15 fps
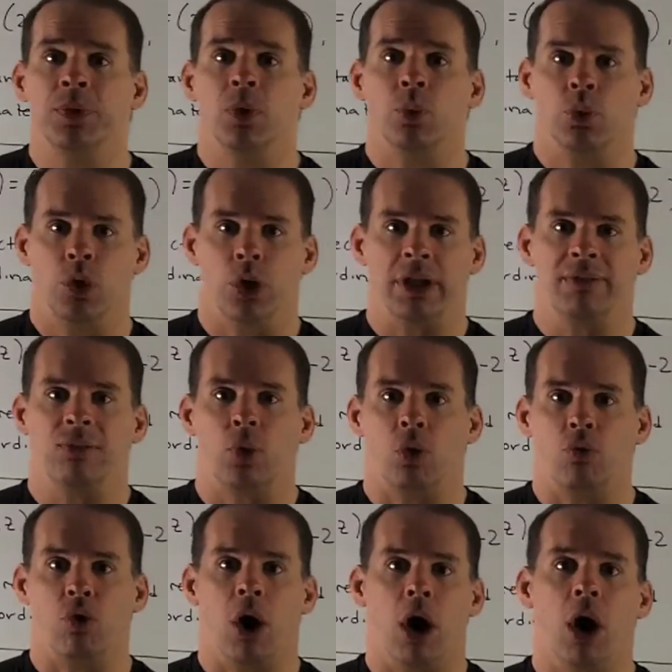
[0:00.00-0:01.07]
we're looking for
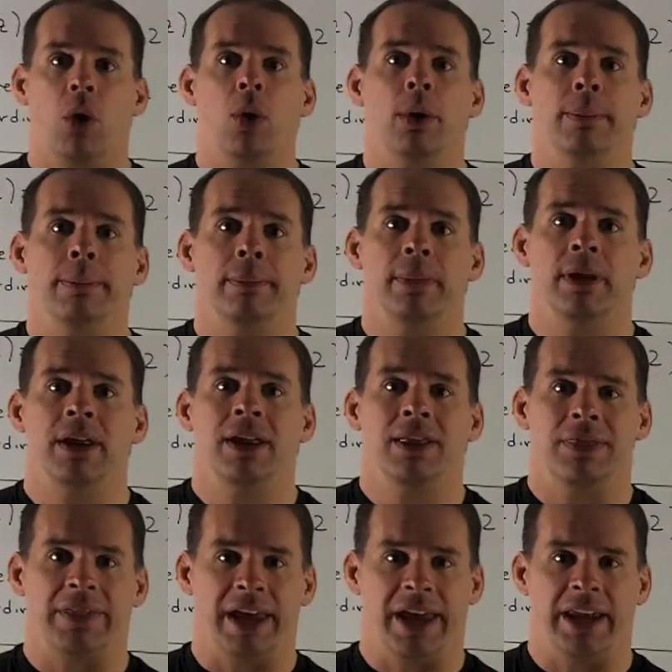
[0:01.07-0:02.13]
rho,
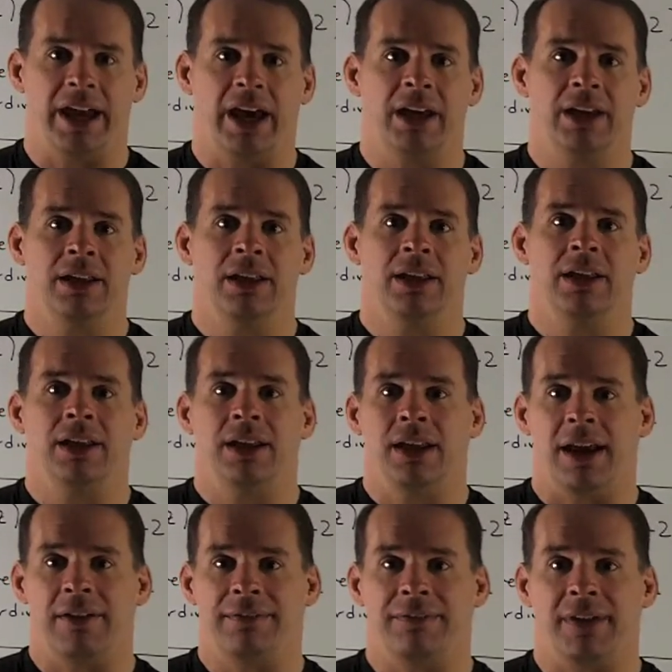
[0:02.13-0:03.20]
theta,
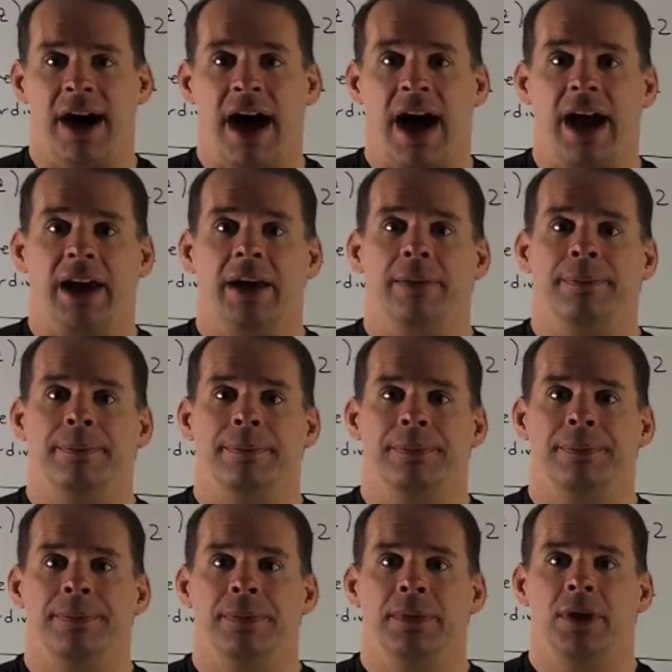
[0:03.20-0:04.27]
and phi.
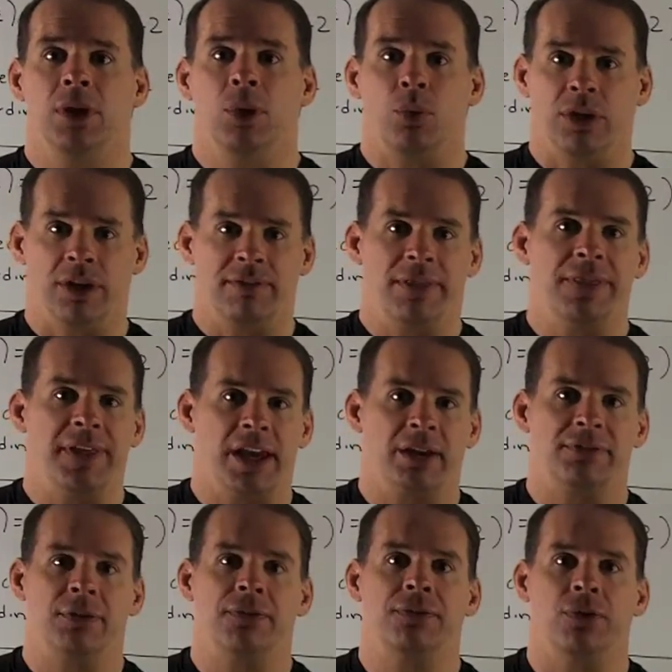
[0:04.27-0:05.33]
We're given theta
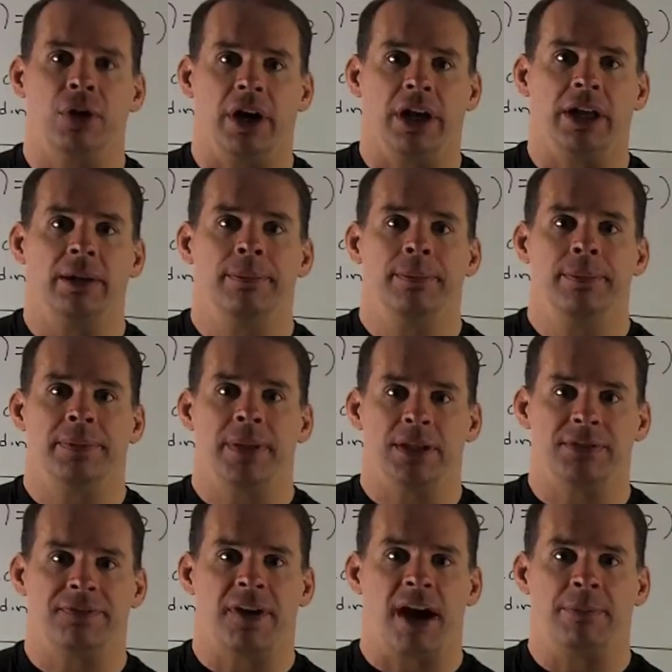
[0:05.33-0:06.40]
for free, that's
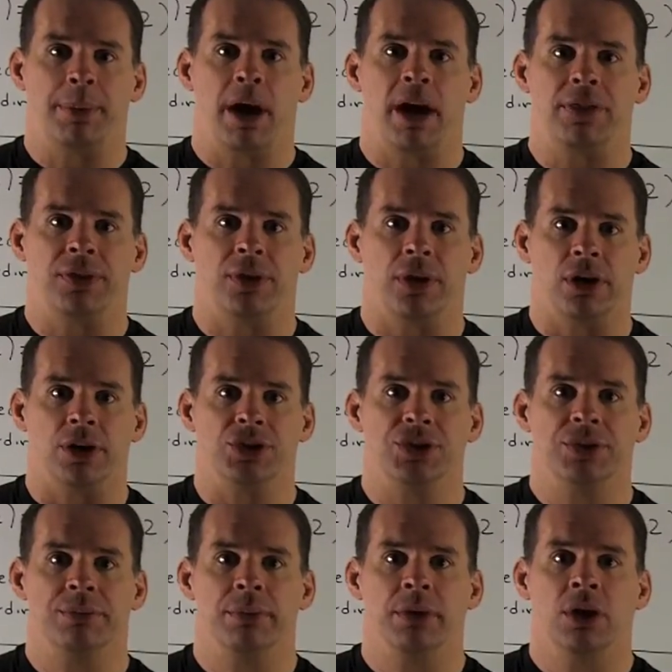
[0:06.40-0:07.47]
five pi
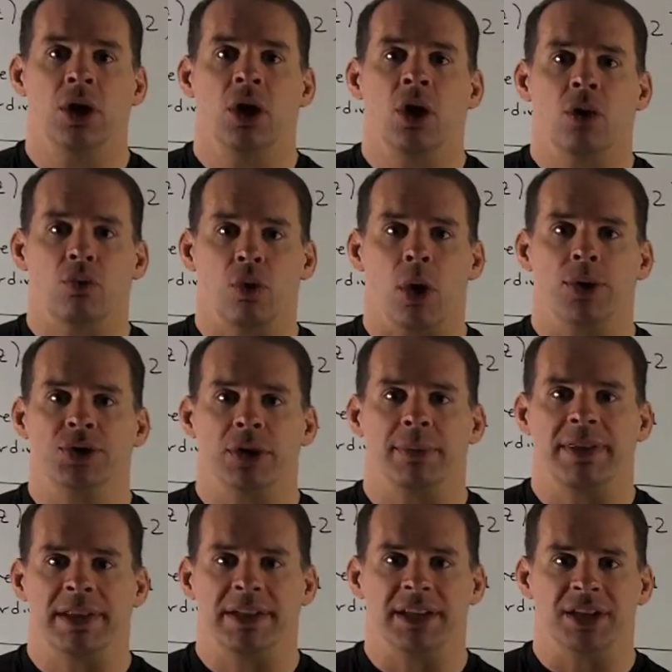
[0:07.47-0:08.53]
thirds. Rho is going
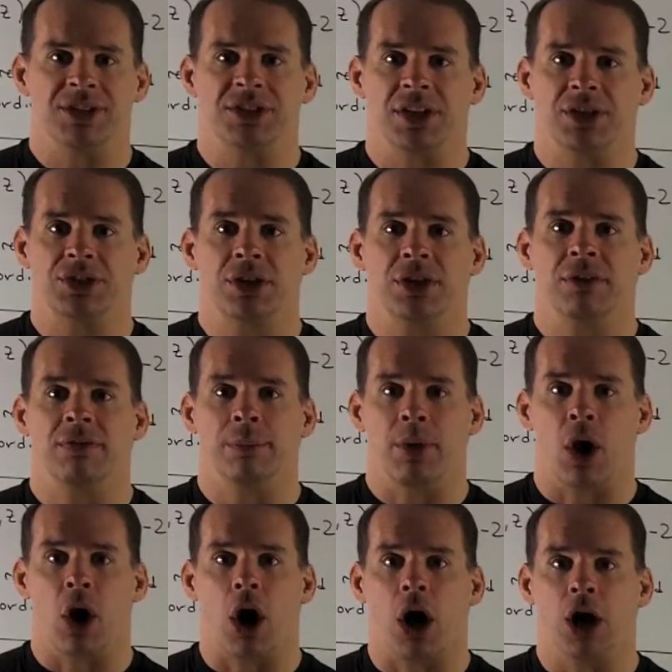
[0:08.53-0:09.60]
to be the distance from the
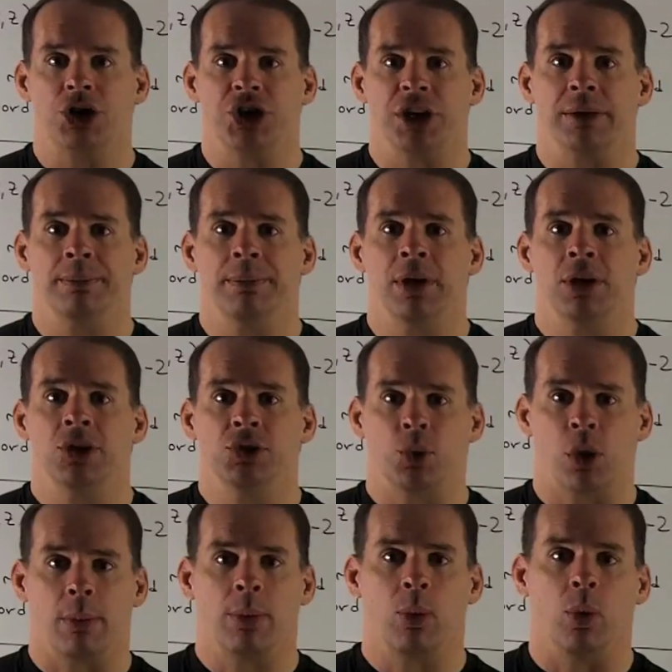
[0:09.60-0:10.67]
origin to
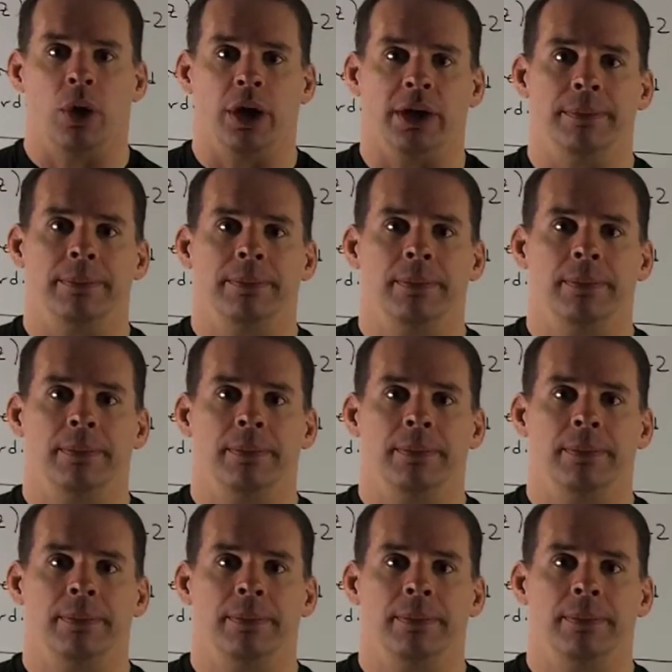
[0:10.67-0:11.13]
our point.